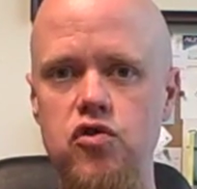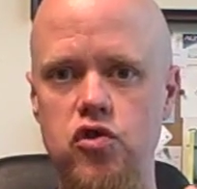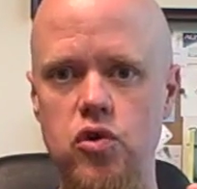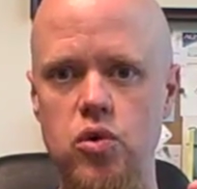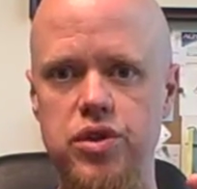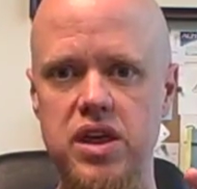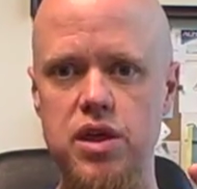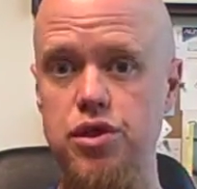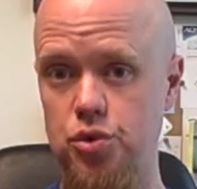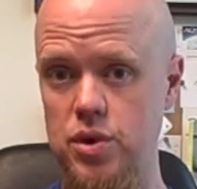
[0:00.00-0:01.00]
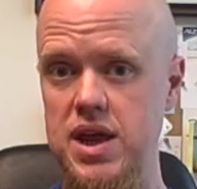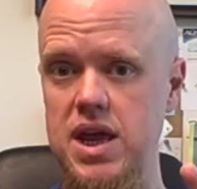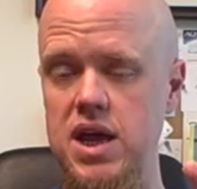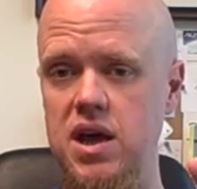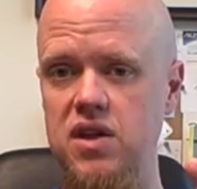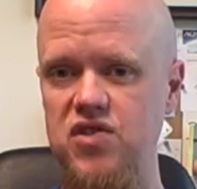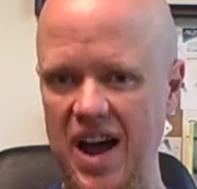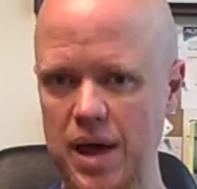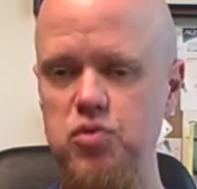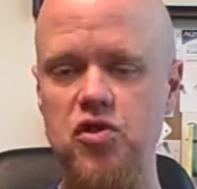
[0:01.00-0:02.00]
to the three
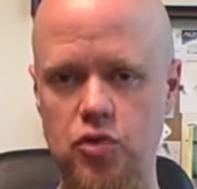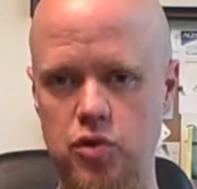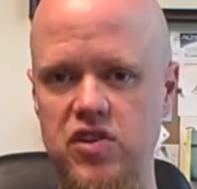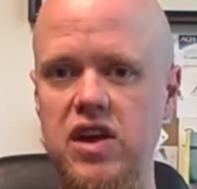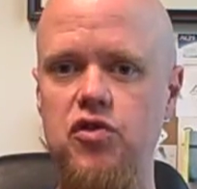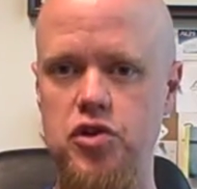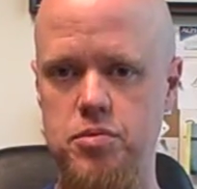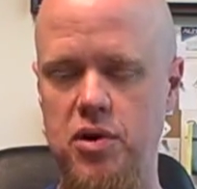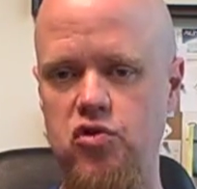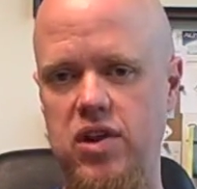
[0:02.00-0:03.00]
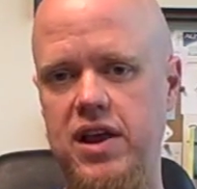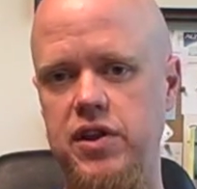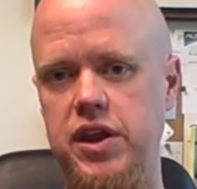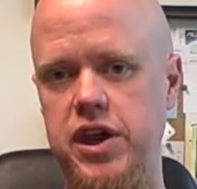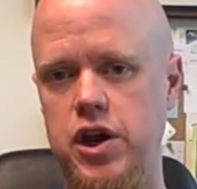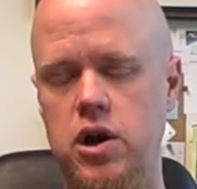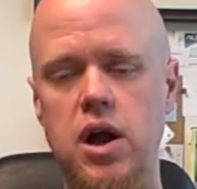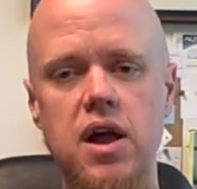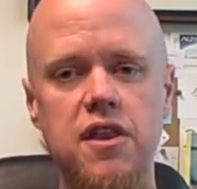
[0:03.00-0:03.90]
types of critiques you're most likely to hear.